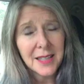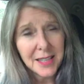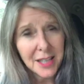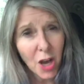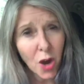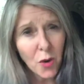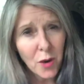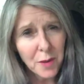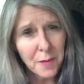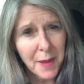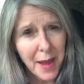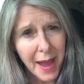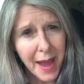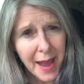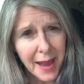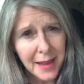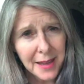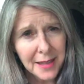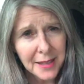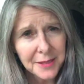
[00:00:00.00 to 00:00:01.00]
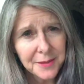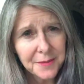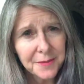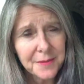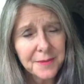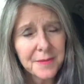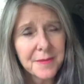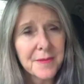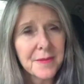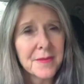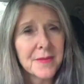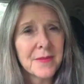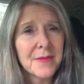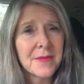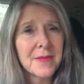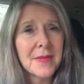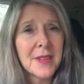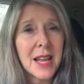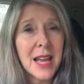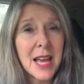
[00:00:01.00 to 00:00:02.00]
going back
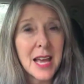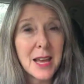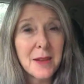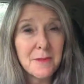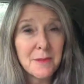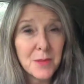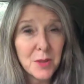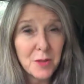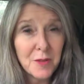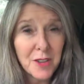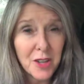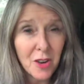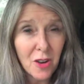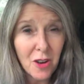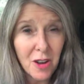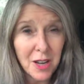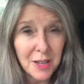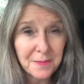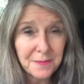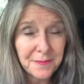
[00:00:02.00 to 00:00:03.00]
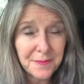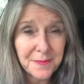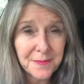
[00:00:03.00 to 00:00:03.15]
and moving on.